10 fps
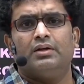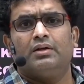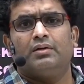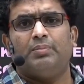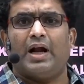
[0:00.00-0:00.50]

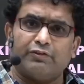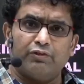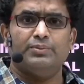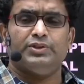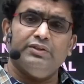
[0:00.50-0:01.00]

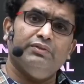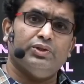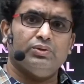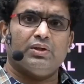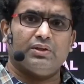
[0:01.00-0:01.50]
platforms in which
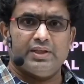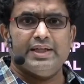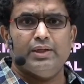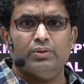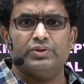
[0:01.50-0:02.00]
you are
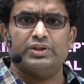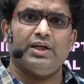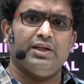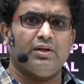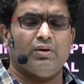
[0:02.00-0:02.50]
taking coaching
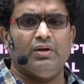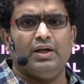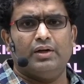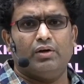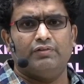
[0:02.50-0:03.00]
either
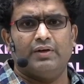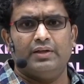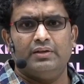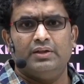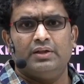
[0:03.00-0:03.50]
online, offline,
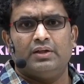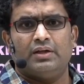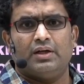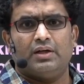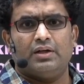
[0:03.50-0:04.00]

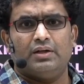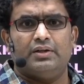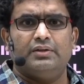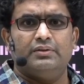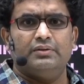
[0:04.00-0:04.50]

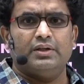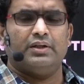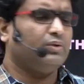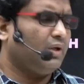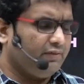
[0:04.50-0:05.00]
and
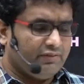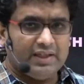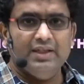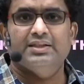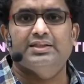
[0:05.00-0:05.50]
you have very
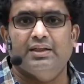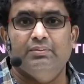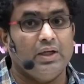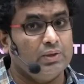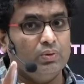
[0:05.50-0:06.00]
less time.
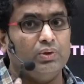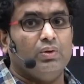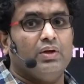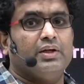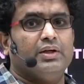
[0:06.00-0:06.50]
I told you
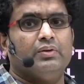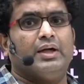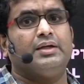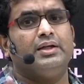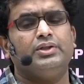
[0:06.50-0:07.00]
already,
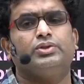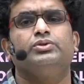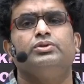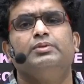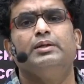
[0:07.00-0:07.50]
at least you
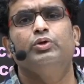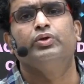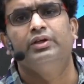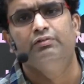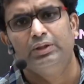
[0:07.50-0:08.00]
should be able to
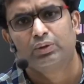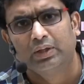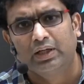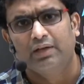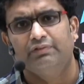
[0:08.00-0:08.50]
give me
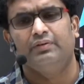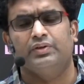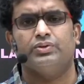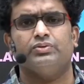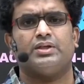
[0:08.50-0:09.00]
2.5
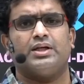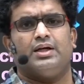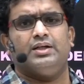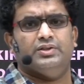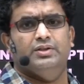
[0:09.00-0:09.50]
hours to 3
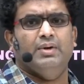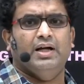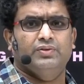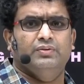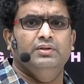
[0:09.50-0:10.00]
hours in
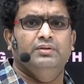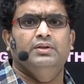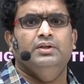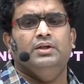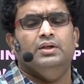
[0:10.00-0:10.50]
batch 1,
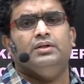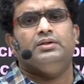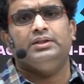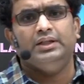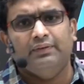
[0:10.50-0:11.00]

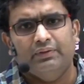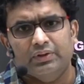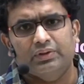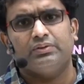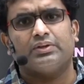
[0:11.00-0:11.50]
3
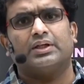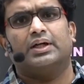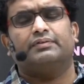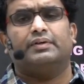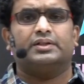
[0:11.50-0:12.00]
hours to
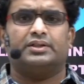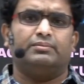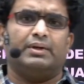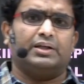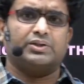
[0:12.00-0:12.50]
3.5 hours in
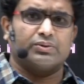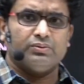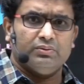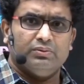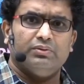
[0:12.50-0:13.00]
batch 2.
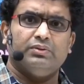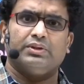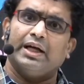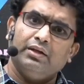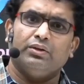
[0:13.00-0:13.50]

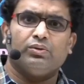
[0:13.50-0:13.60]
Then you go